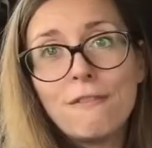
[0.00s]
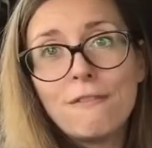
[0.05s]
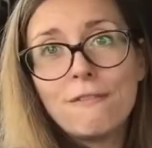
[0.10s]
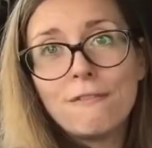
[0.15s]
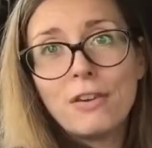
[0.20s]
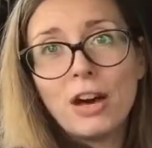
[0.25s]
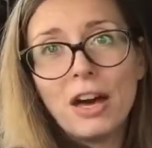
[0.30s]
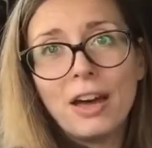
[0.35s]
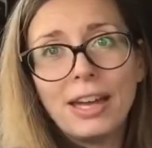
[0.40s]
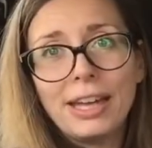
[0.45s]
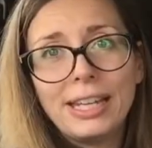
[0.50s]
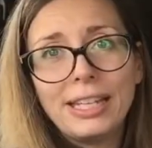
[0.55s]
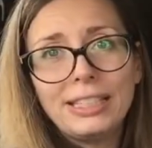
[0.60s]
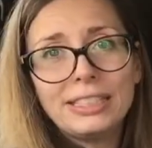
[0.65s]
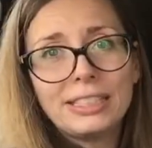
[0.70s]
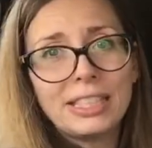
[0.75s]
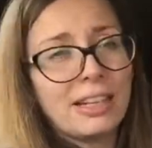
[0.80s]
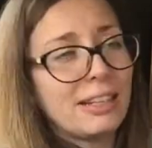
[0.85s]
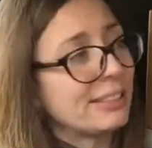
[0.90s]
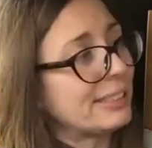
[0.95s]

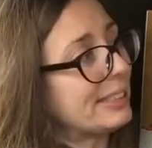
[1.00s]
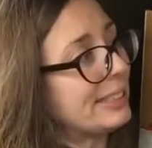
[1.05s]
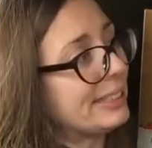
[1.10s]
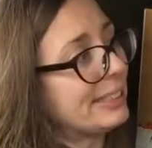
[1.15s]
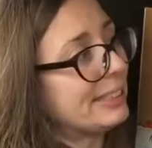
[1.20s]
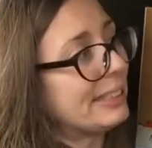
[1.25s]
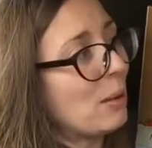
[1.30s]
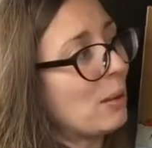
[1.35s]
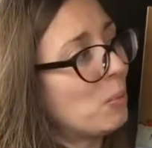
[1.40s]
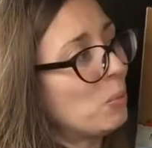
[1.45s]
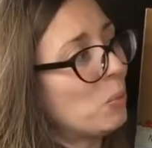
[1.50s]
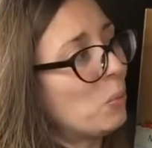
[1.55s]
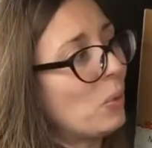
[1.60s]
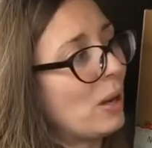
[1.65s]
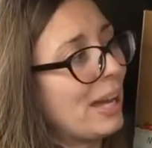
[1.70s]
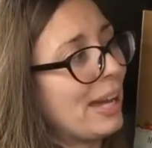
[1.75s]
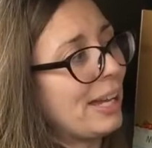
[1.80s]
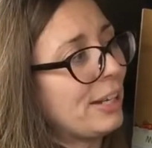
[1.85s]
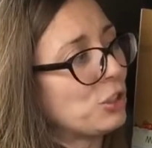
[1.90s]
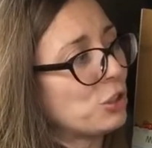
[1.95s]
Find us
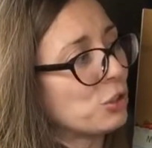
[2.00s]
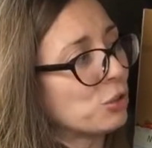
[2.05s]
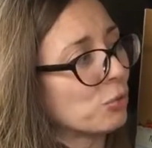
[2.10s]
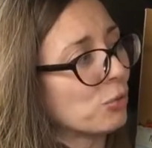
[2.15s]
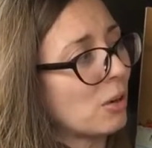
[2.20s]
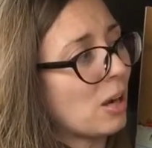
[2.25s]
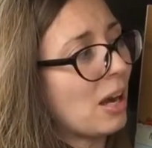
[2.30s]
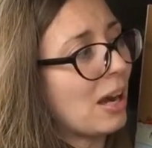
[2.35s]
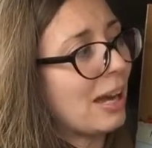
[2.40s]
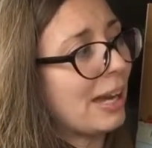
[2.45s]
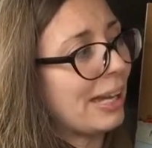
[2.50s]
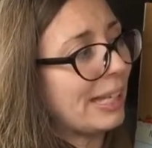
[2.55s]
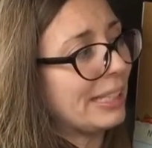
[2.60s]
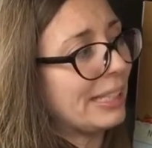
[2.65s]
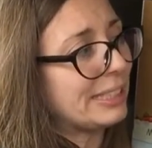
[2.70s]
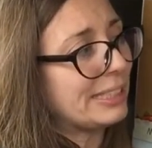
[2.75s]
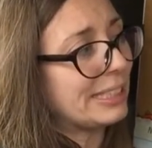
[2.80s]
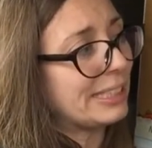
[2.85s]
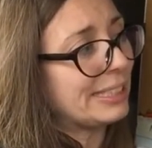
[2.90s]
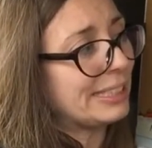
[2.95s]
somewhere
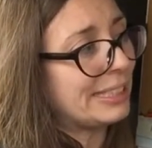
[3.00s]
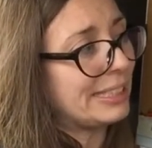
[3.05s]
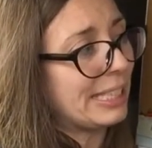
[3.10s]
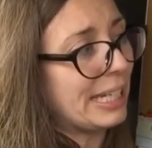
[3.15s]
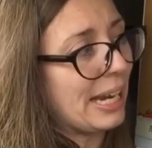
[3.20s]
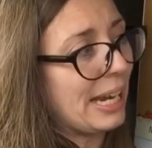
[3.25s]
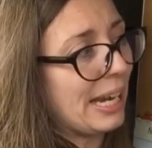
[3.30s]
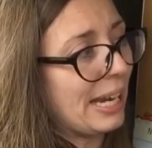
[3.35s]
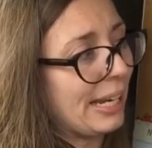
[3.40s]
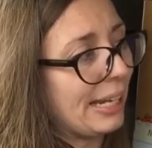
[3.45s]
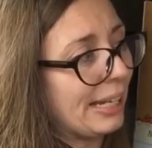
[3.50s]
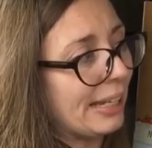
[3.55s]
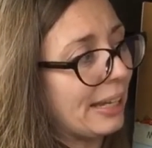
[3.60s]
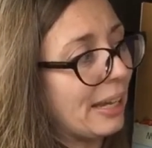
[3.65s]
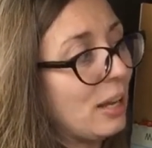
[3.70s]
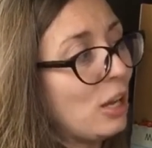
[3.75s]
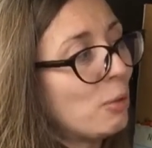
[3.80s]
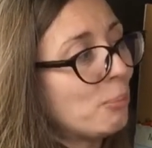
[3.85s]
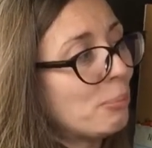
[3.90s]
dry to stay,